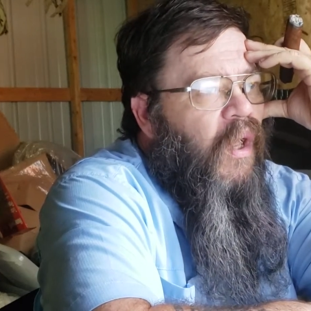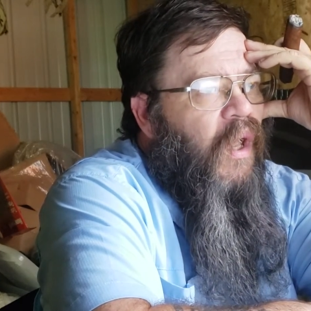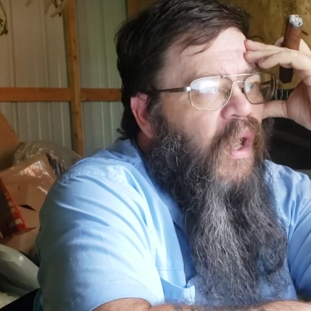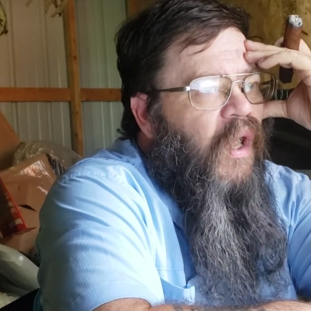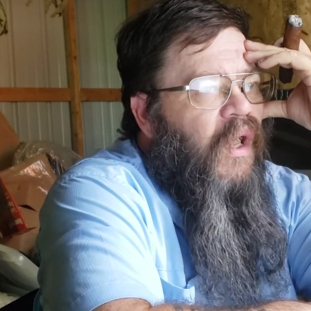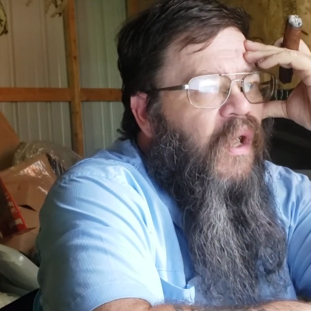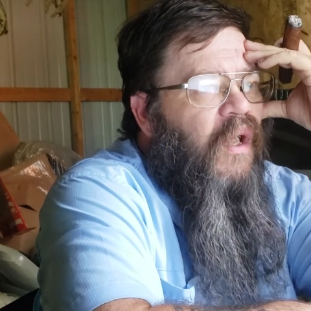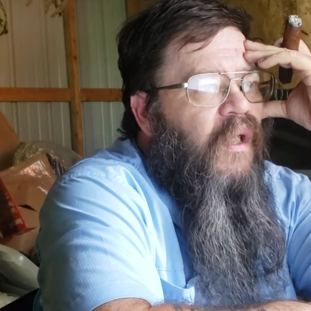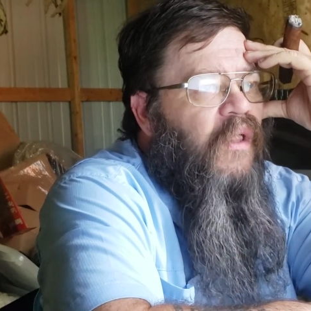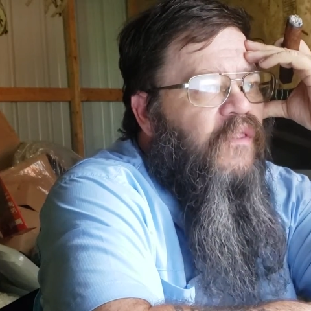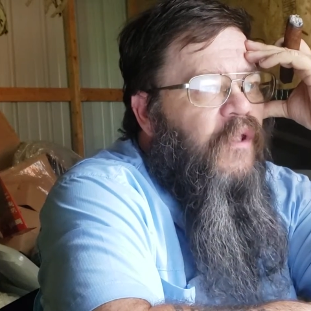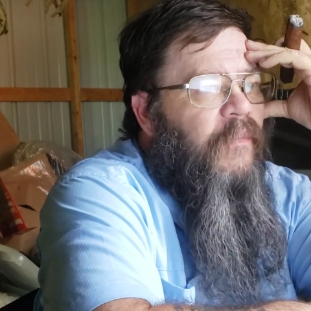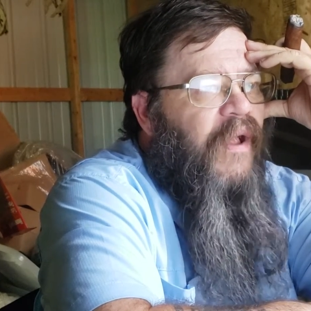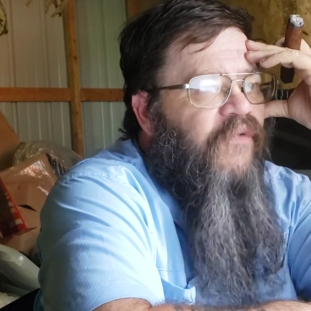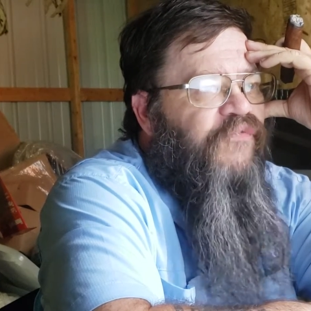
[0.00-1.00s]

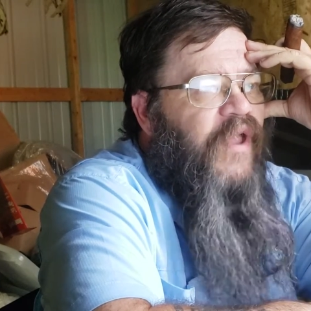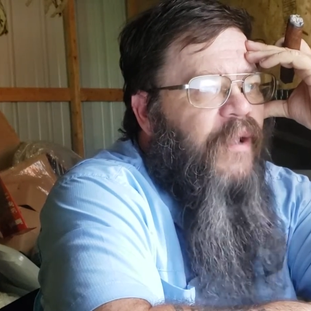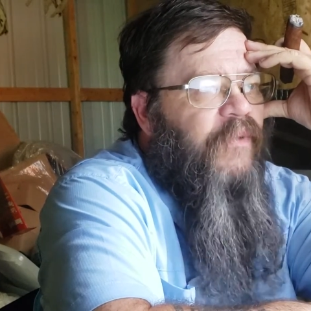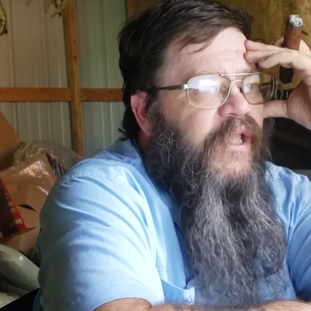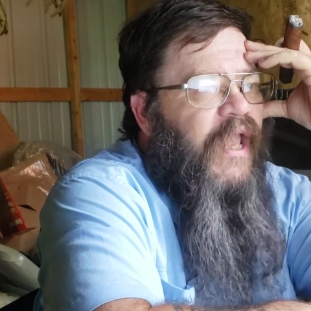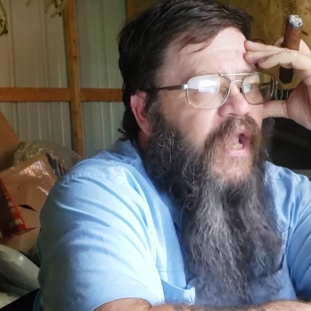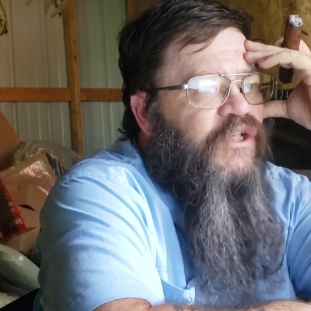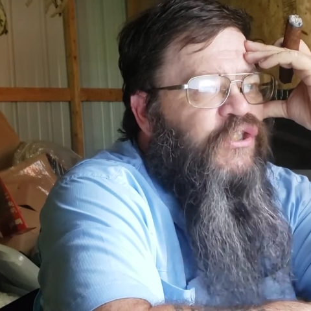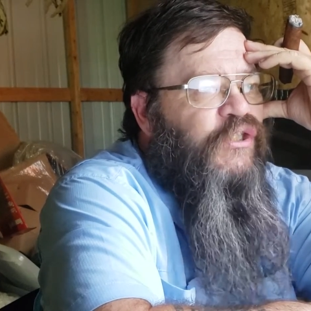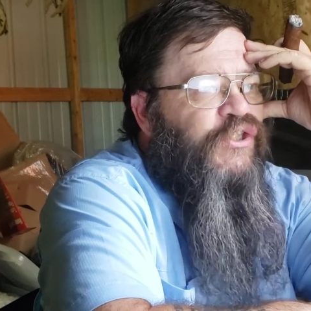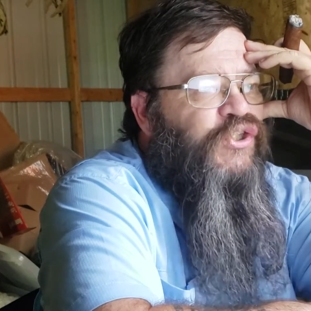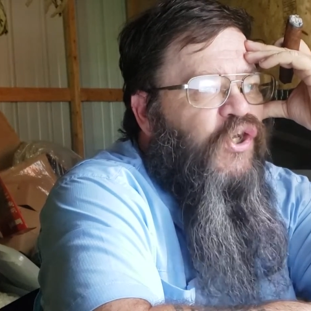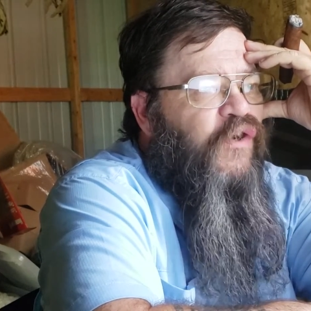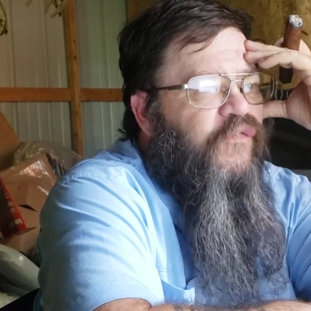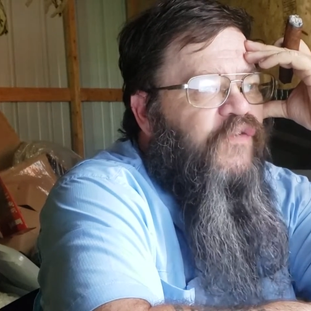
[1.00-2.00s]
that my family actually
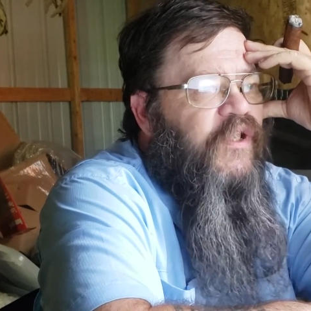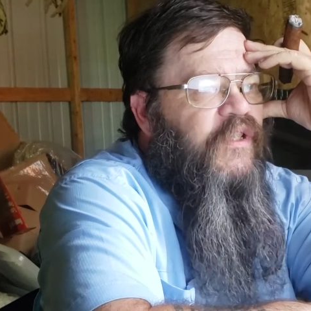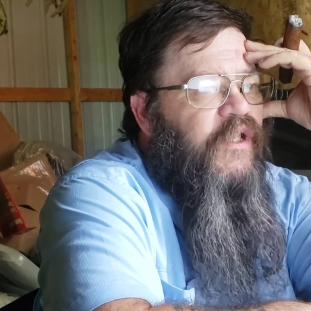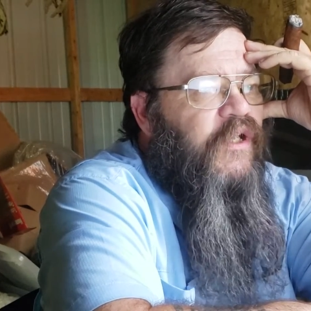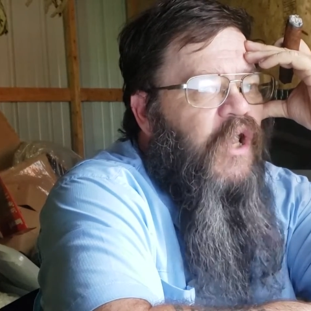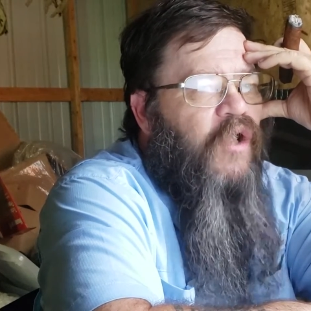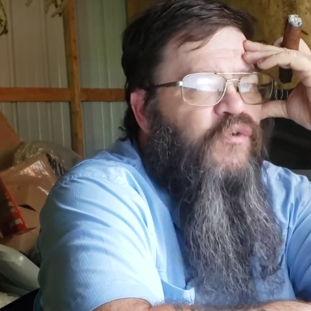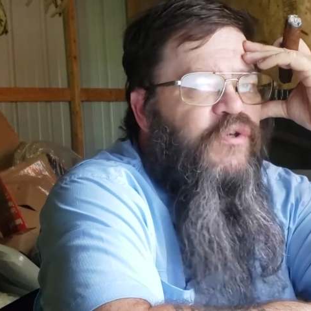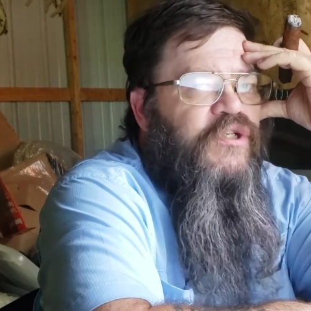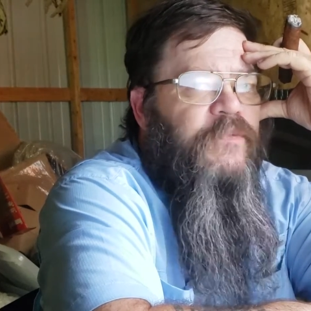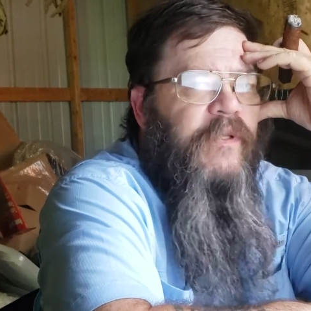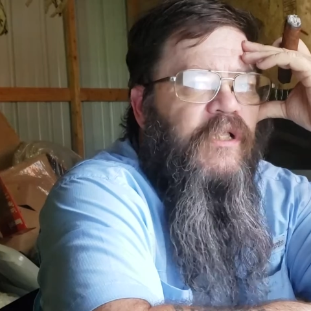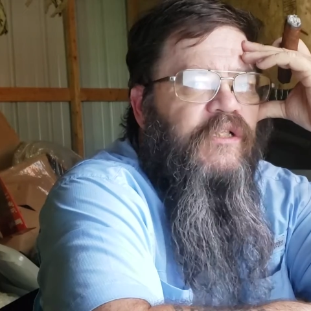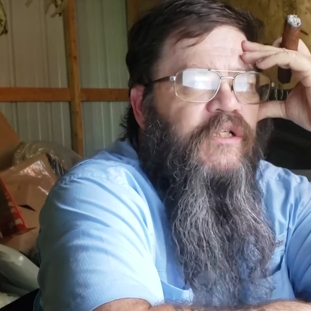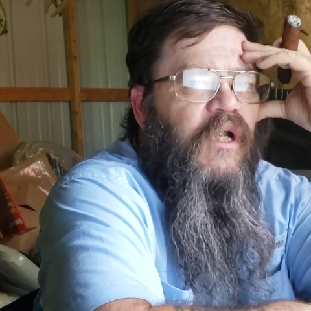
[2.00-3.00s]
served in the country's
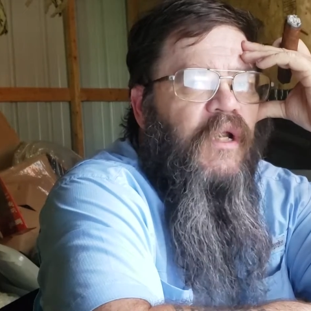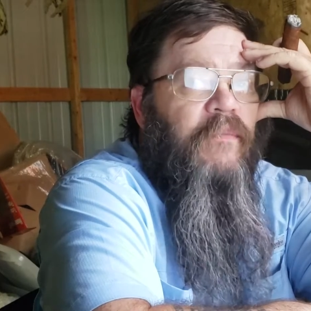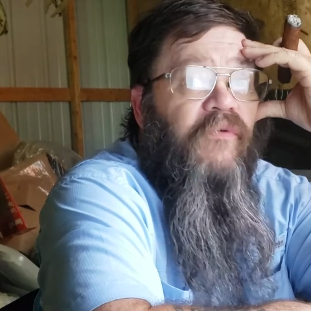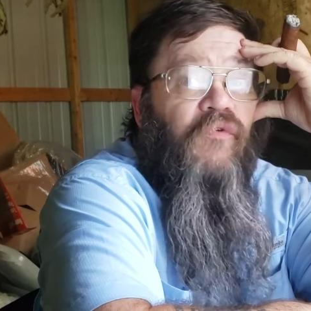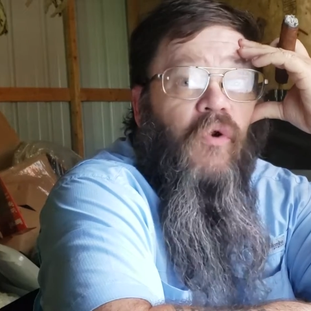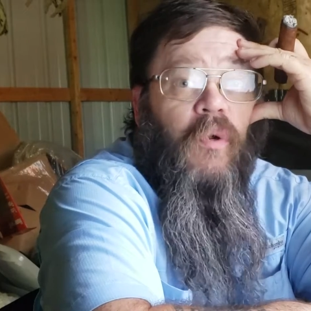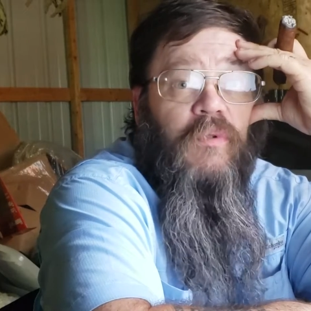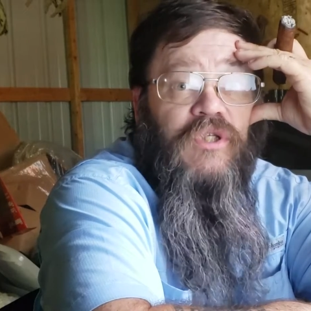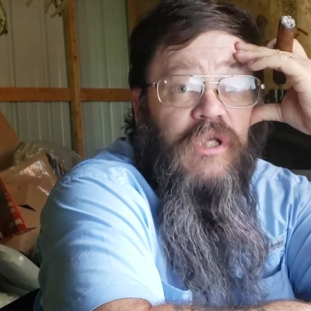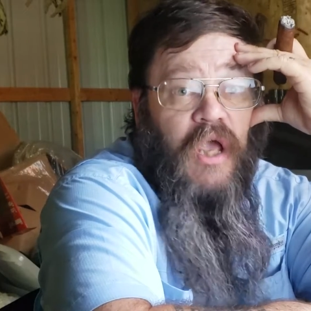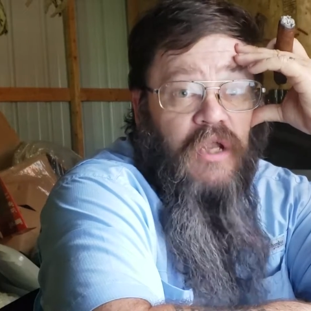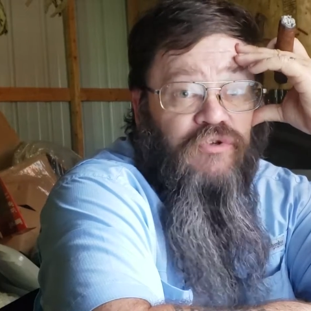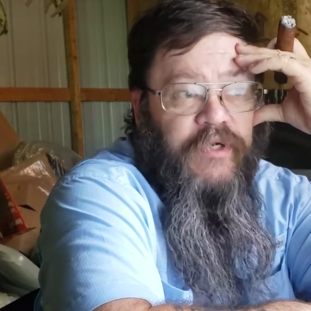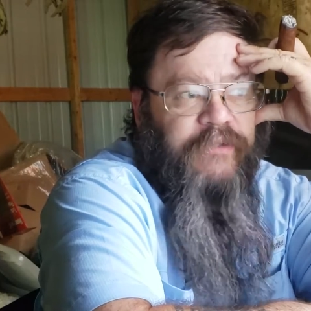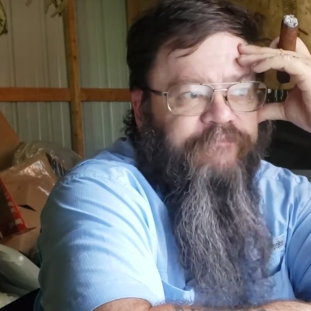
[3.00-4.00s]
military before it was a
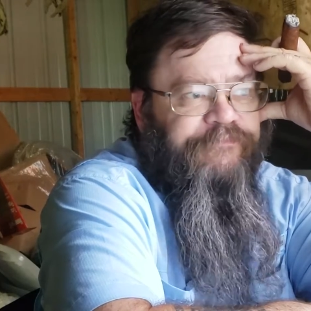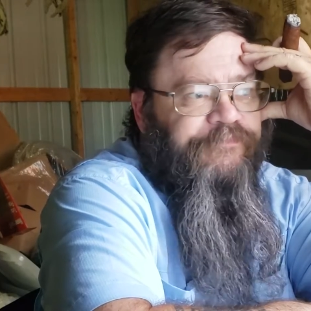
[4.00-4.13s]
country.